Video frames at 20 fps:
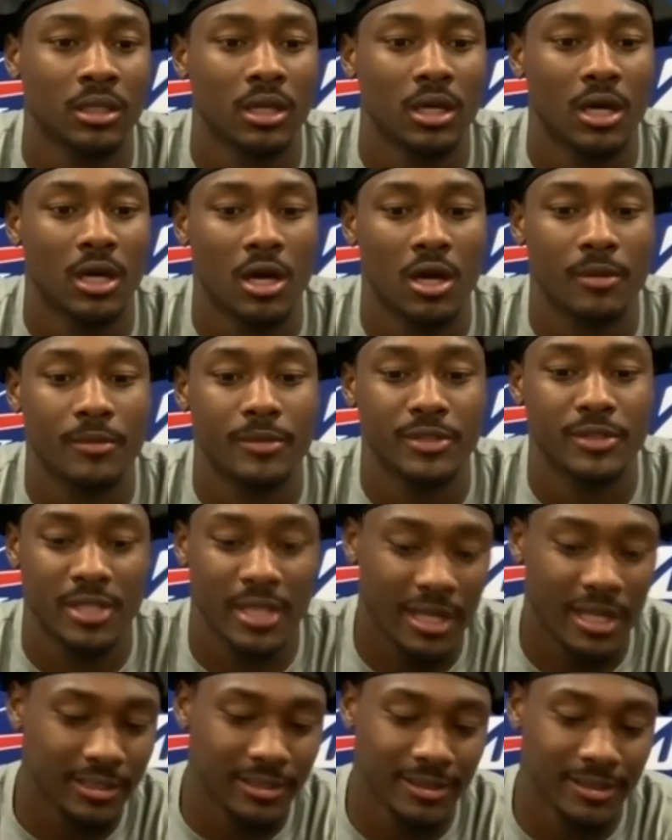Um, it's
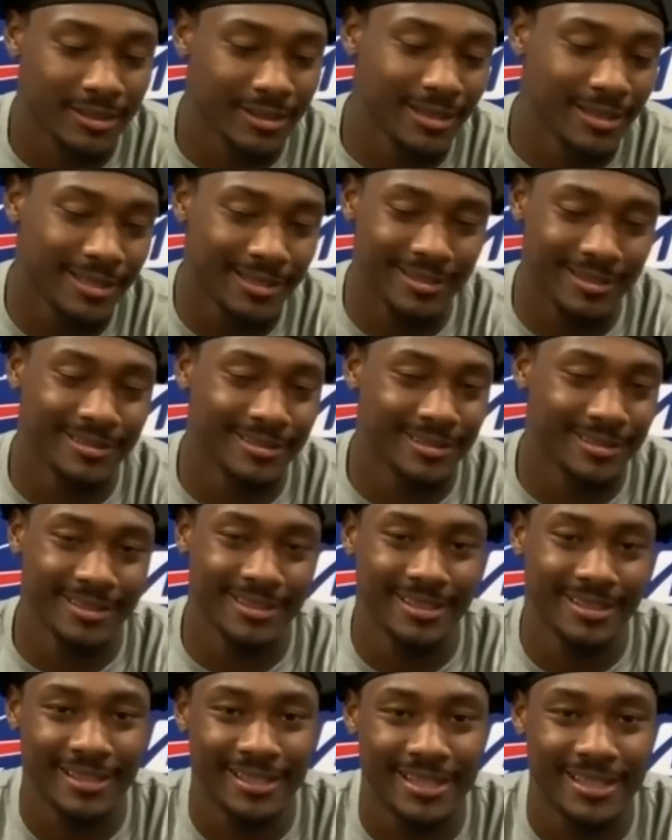like it
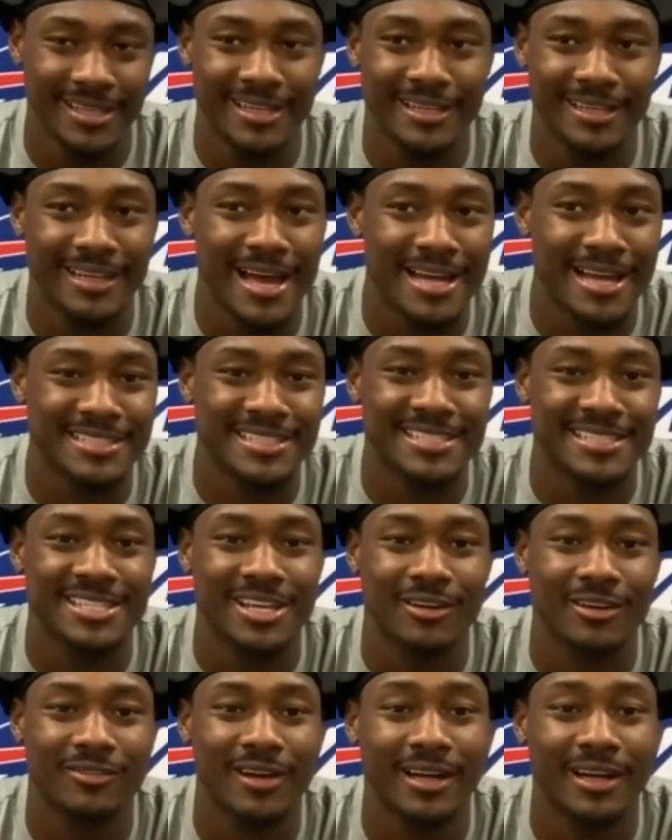it aligns
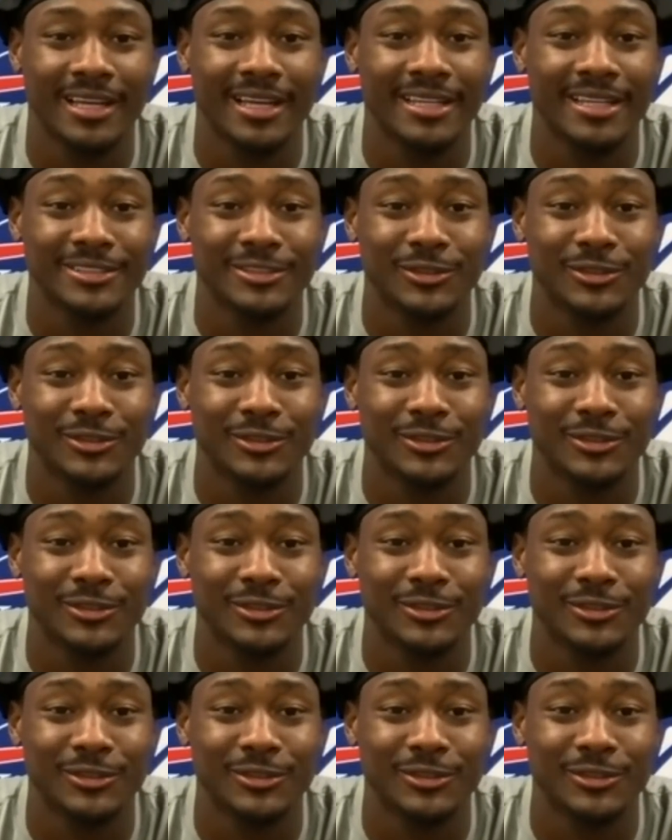itself, I guess.